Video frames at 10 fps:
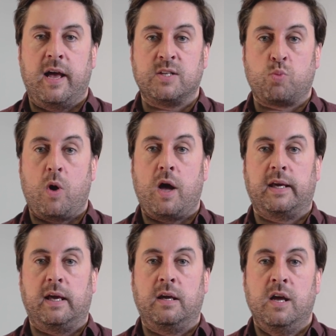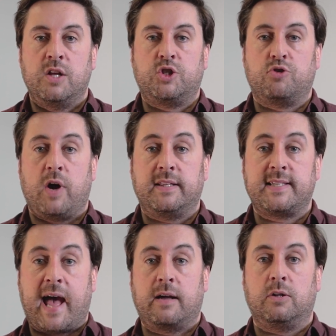is working to try and
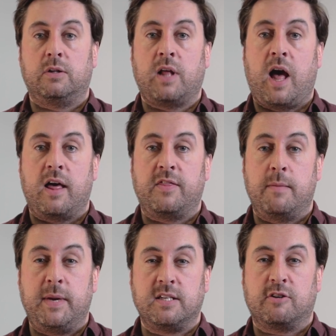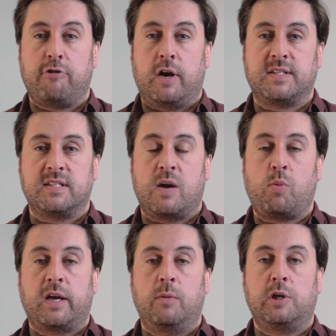tackle the immediate crisis. They're
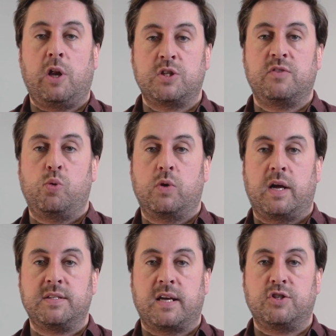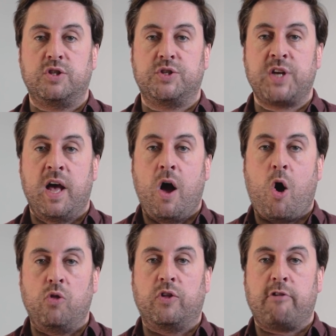working with lots of organisations
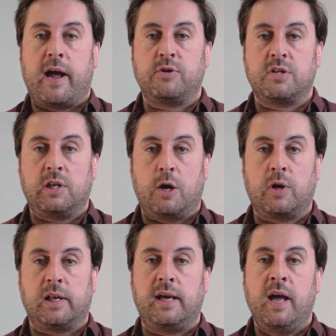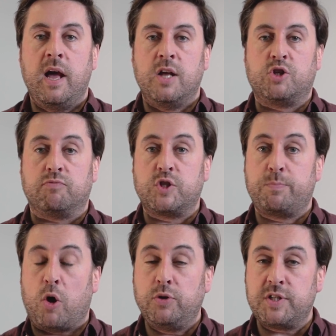on the ground locally to
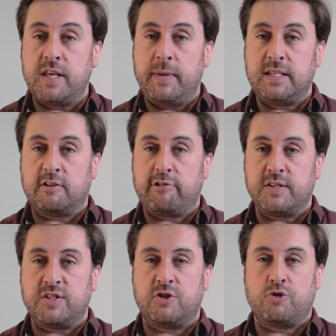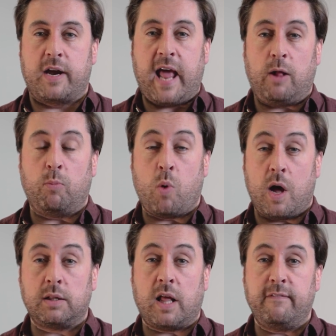respond to the immediate crisis, to try and help
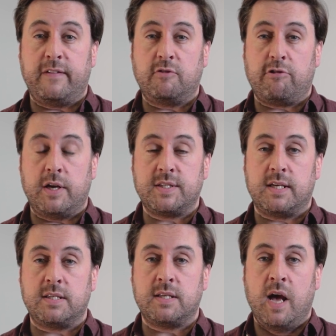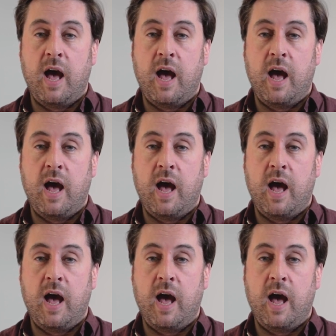wildlife in crisis,